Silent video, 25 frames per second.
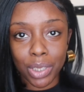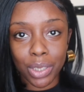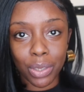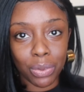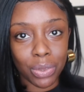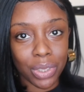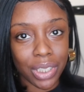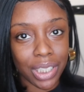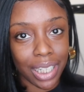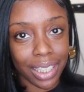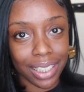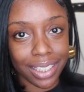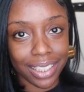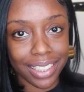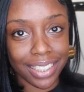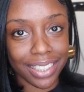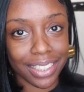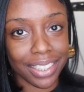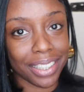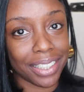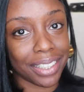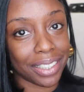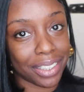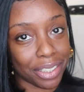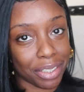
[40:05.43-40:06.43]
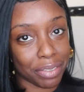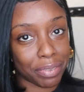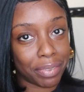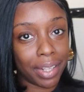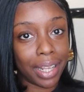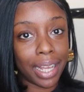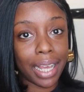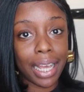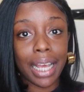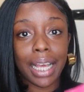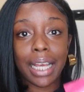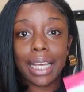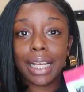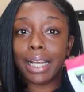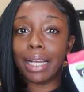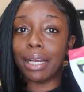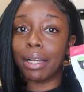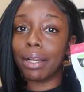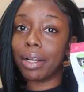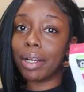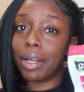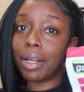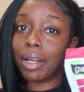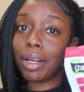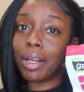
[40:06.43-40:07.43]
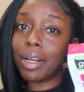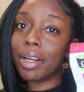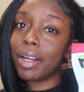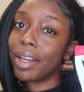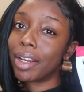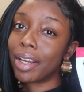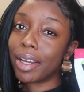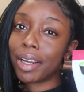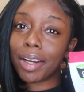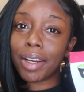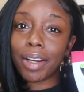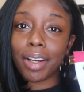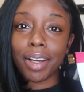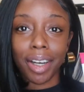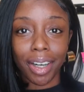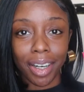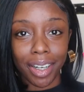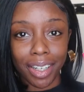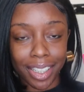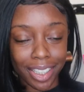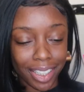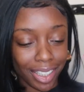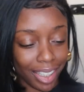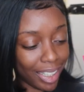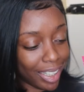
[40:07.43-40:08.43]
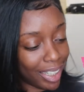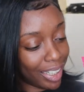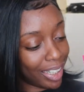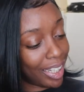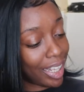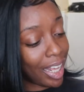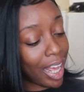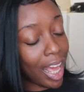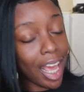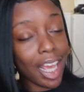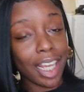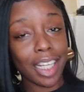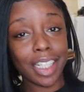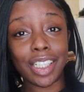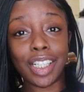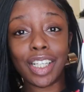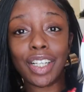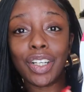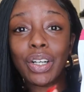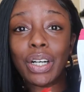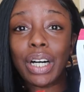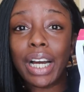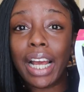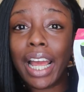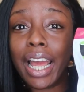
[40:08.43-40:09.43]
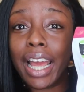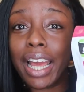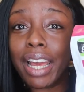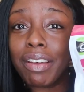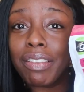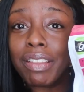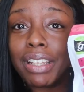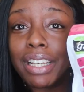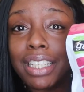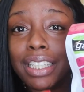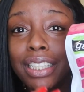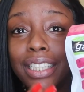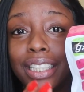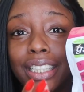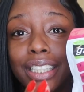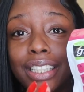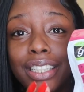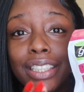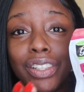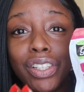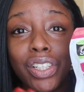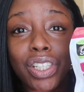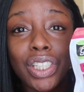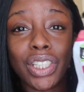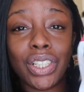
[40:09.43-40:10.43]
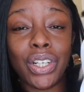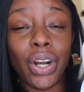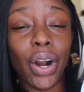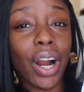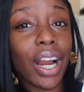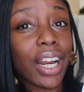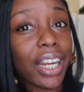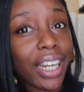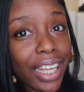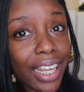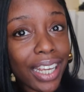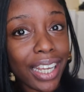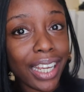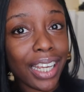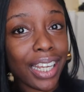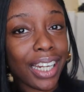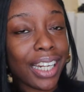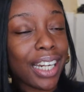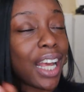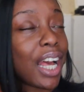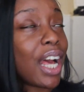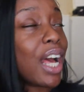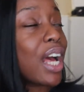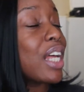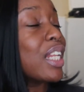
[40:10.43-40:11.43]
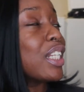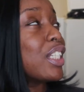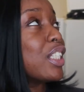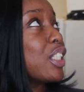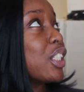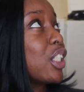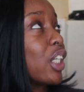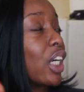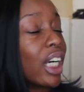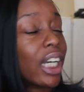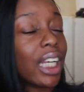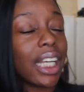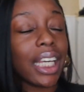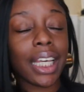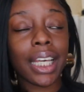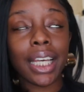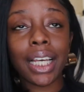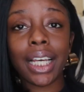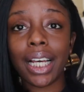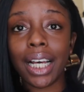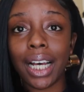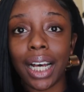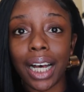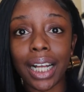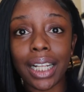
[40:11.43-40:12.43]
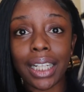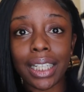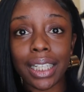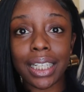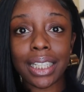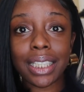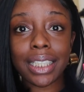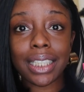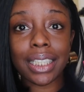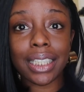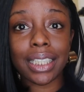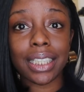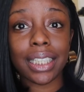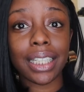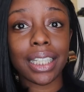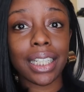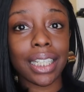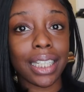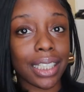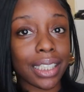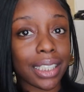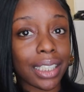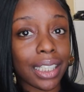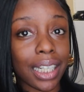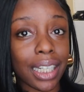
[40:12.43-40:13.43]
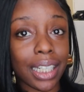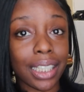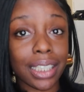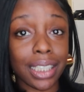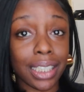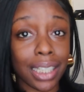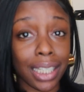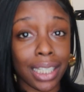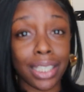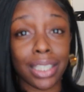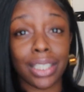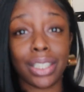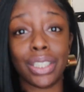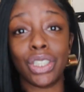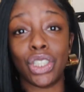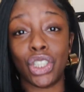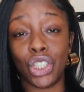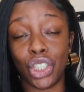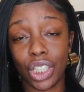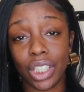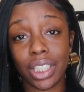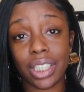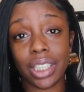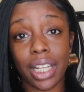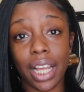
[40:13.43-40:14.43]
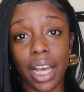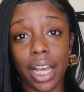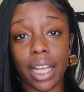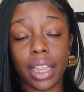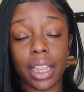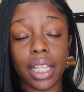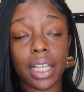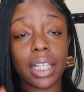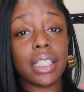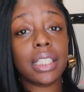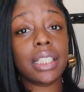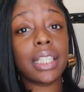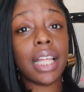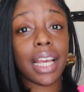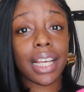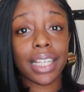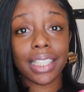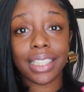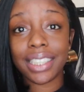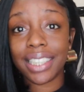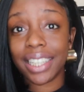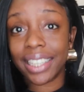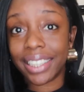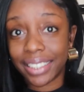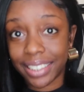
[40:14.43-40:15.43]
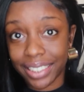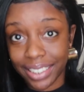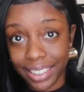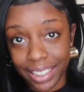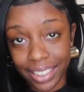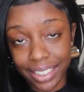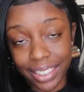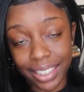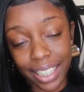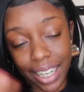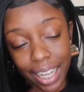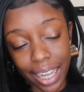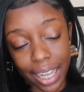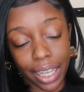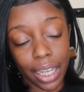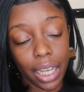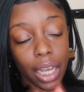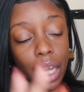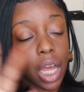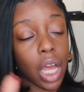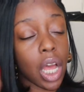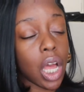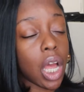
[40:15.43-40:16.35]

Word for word: so jealous of girl she gonna have these Gardein turkey cutlets these things taste just like these things taste just like